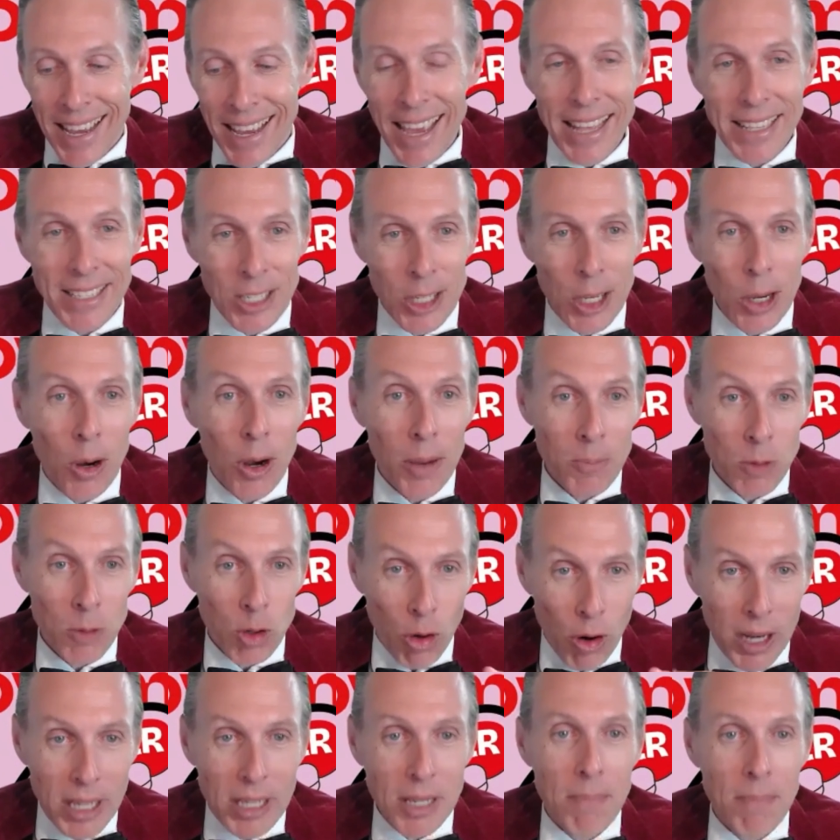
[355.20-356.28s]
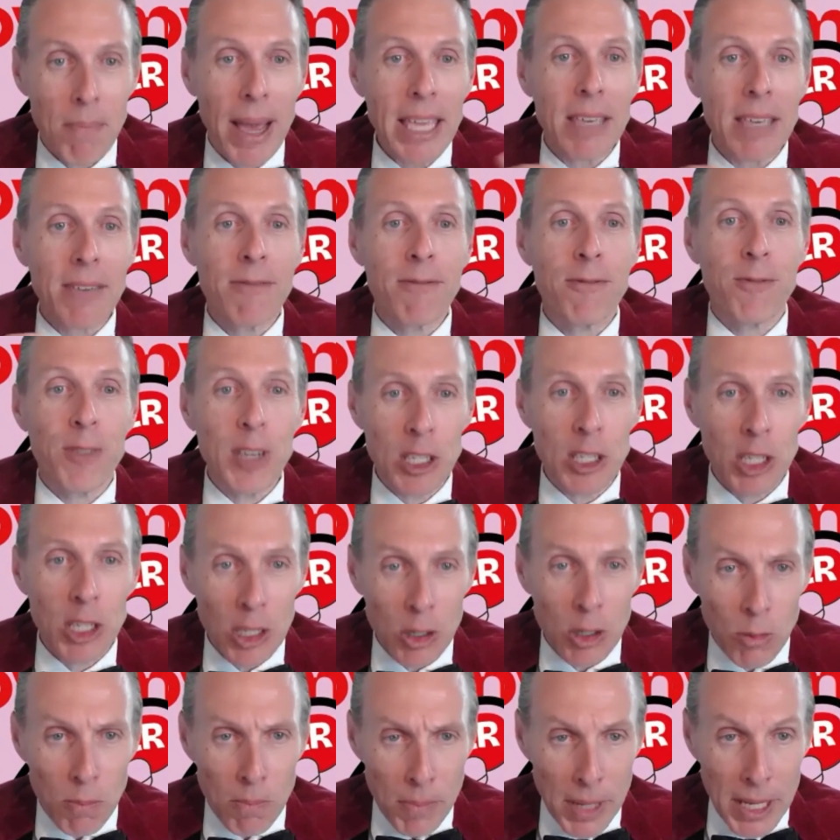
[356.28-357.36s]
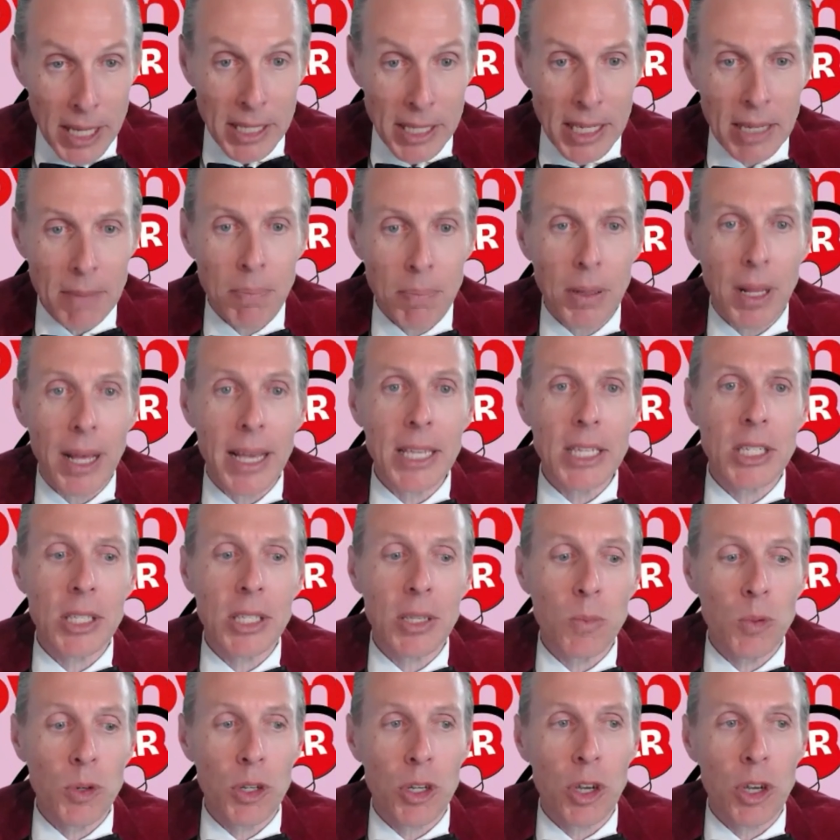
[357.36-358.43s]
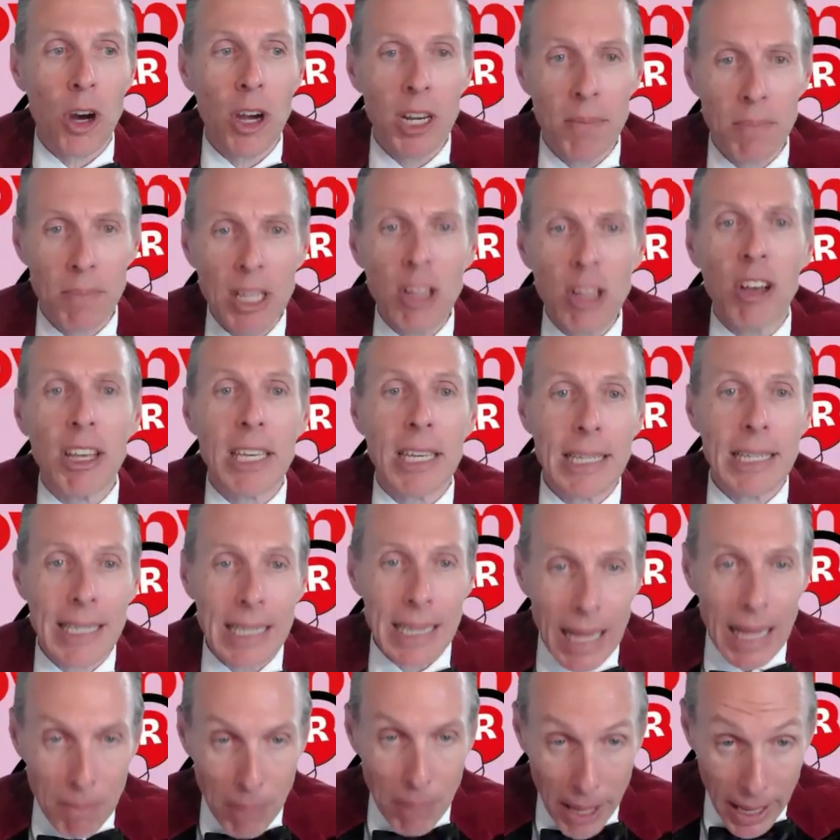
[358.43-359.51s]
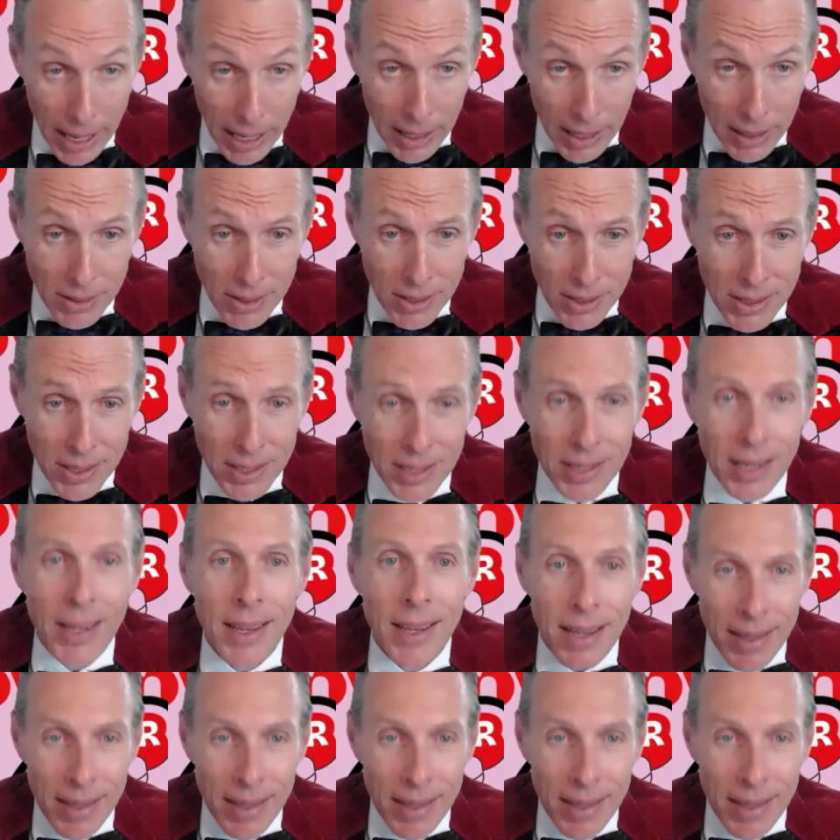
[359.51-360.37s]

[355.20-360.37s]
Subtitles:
And so I'm trying to make a physical meeting place that would kind of be like a clubhouse